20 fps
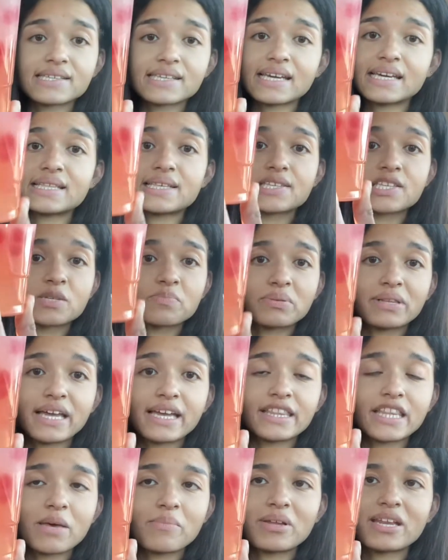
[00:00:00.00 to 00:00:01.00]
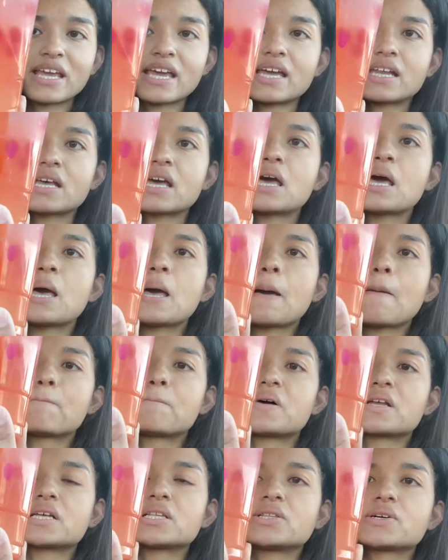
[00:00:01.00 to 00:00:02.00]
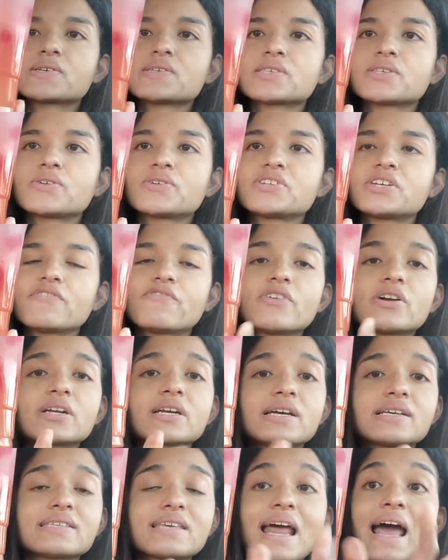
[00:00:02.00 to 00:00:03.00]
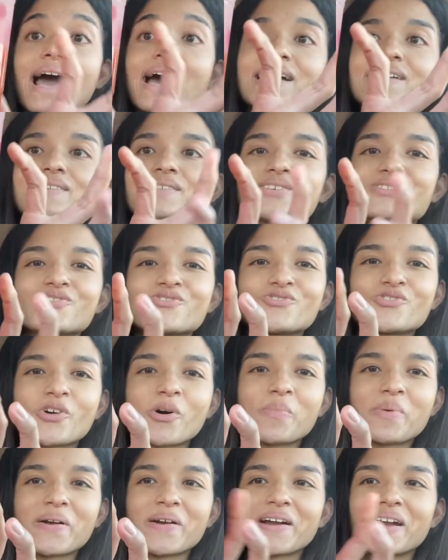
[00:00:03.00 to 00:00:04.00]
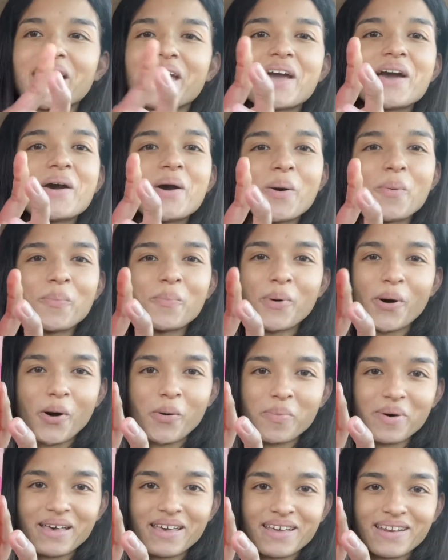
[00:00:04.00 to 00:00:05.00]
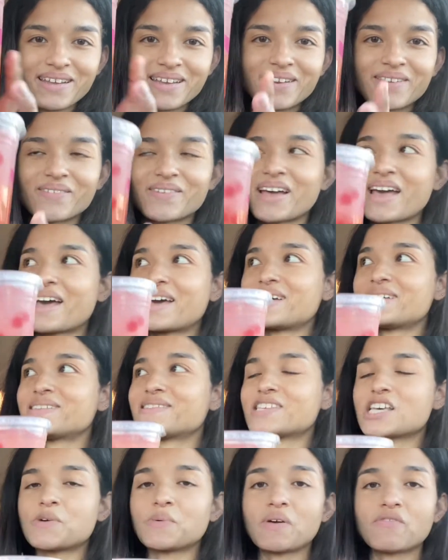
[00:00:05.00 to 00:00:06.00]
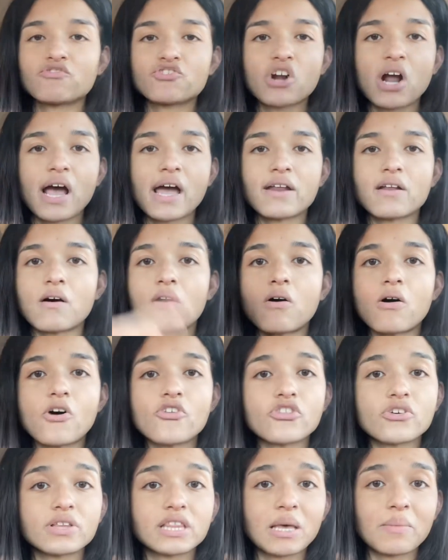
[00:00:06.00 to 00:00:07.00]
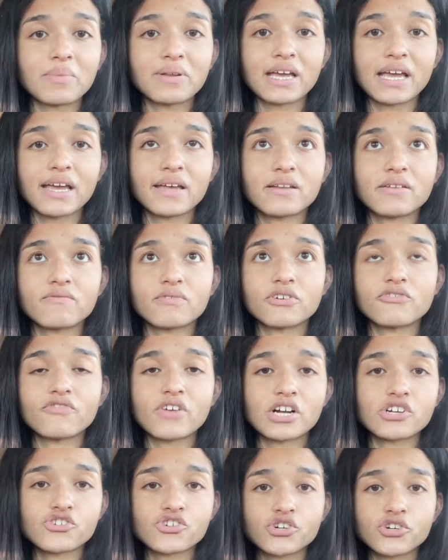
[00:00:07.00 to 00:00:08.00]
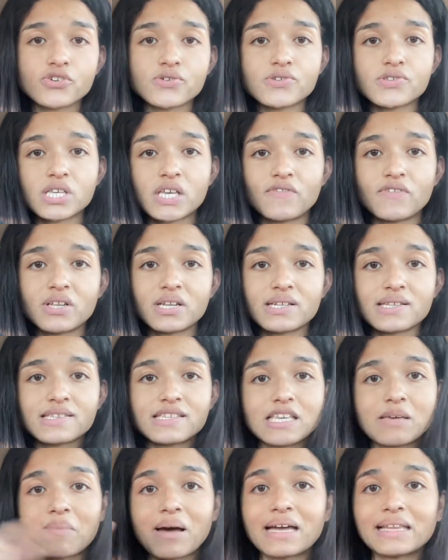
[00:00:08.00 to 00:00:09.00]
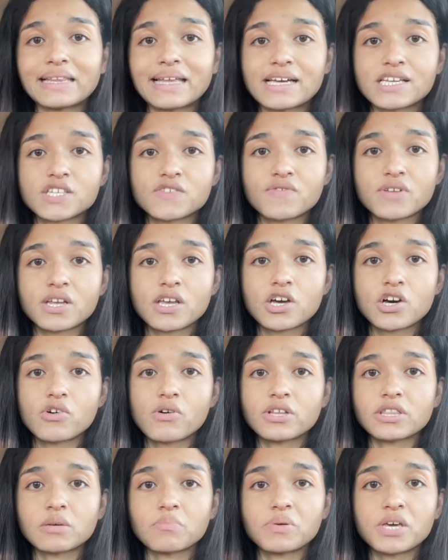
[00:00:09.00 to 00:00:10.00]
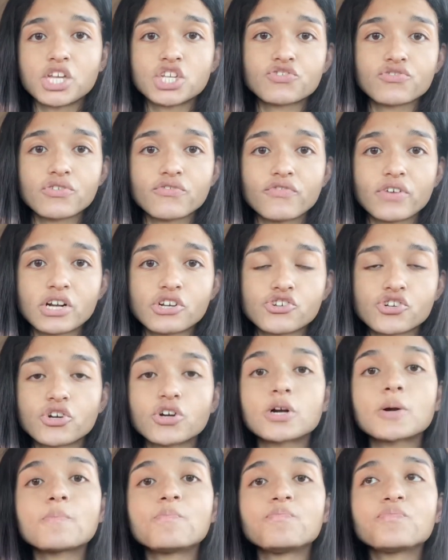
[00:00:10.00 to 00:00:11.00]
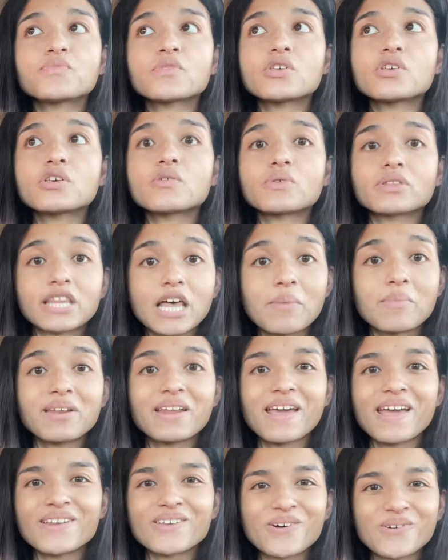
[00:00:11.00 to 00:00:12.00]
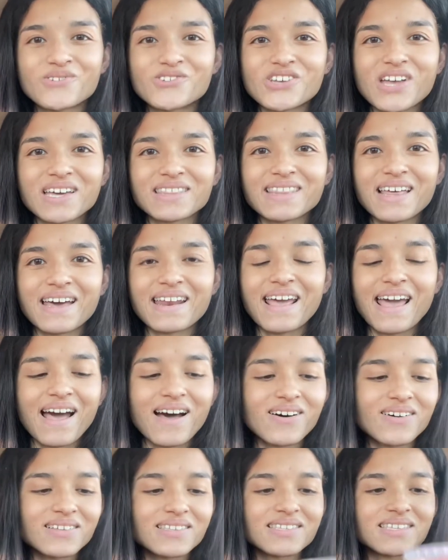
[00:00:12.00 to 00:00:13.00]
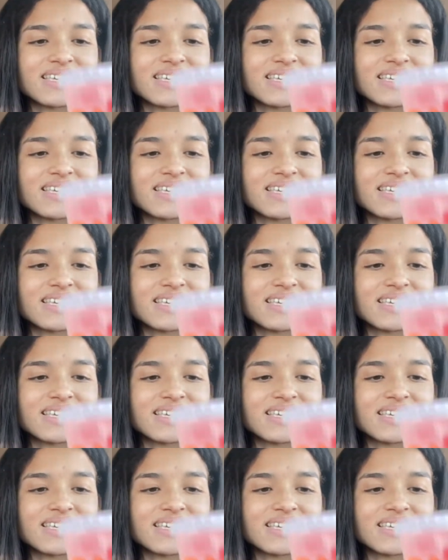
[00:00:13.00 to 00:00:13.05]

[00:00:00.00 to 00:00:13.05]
it. This is plain lemonade, but it looks a little different because it has the strawberry boba in it, okay? So we've tried all the lemonade refreshers. If you didn't see my last video on the peach refresher with lemonade, go check that out.